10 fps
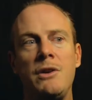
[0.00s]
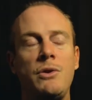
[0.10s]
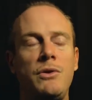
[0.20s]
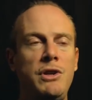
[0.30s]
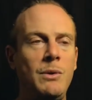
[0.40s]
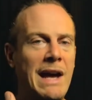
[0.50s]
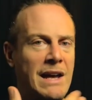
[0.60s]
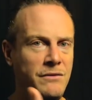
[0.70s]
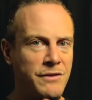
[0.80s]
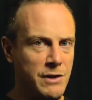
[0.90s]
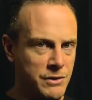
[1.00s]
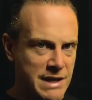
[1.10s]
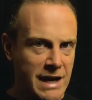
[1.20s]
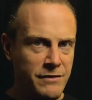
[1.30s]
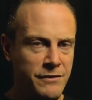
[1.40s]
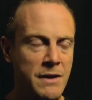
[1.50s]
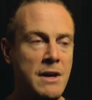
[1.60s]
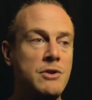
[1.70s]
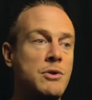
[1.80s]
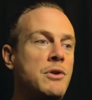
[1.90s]
so that you can feel safe,
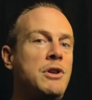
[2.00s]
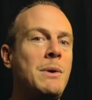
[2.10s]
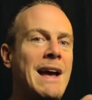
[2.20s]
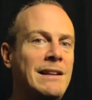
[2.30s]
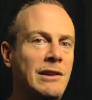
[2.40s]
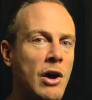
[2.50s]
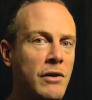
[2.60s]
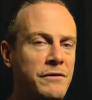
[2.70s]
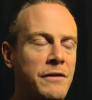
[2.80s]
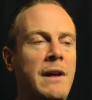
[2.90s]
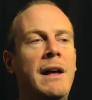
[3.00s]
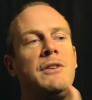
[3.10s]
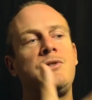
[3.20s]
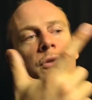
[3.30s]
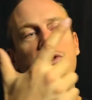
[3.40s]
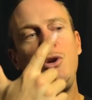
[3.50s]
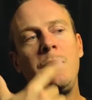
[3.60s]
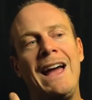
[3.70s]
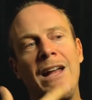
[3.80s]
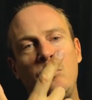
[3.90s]
so that you can love, and so that you
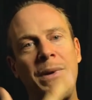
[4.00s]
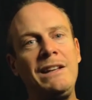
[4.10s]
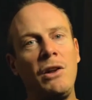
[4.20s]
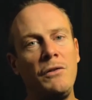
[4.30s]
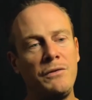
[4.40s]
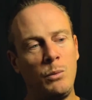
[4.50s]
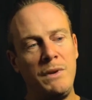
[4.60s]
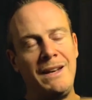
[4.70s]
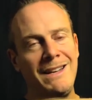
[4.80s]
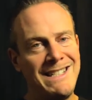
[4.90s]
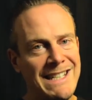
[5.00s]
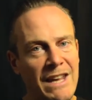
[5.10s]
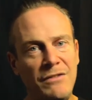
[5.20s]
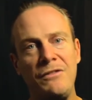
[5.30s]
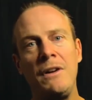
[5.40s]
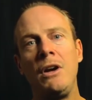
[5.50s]
can be loved within a safe